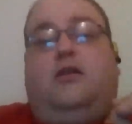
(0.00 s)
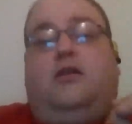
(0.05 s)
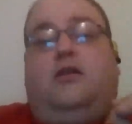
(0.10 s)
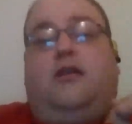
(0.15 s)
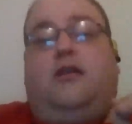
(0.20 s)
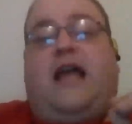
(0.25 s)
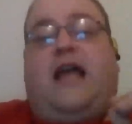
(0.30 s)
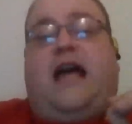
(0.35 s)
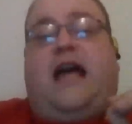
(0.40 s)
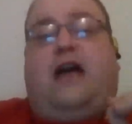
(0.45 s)

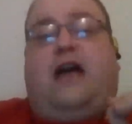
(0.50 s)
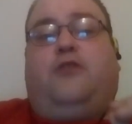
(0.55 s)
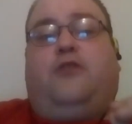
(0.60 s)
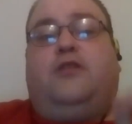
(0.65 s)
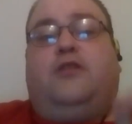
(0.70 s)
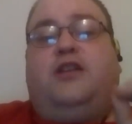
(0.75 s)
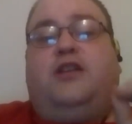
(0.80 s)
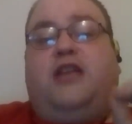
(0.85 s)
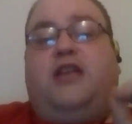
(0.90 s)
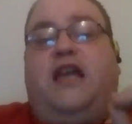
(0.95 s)
Now,
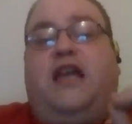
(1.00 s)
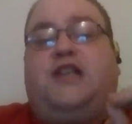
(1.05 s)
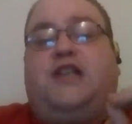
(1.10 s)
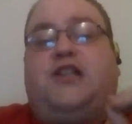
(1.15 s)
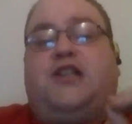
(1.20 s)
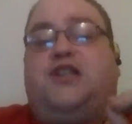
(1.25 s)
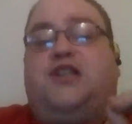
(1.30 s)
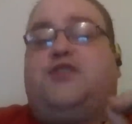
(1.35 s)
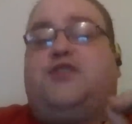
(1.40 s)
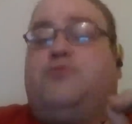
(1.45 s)

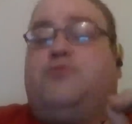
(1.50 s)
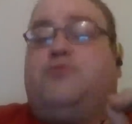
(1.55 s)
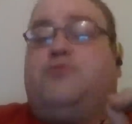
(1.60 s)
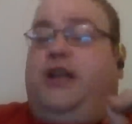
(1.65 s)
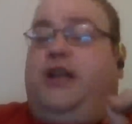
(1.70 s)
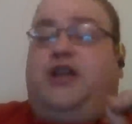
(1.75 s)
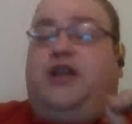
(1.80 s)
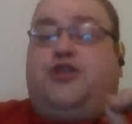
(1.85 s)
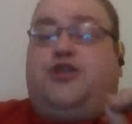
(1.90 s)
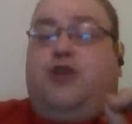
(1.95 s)
Kansas is
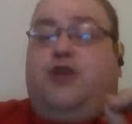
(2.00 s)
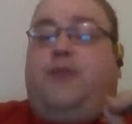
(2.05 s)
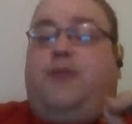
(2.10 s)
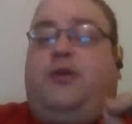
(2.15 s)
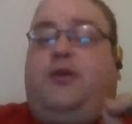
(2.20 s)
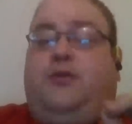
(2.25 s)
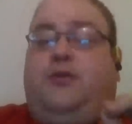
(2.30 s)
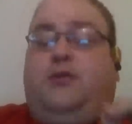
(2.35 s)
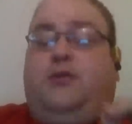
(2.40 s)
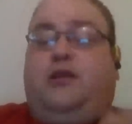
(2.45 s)
really in
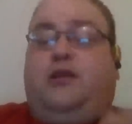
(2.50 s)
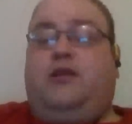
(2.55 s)
trouble.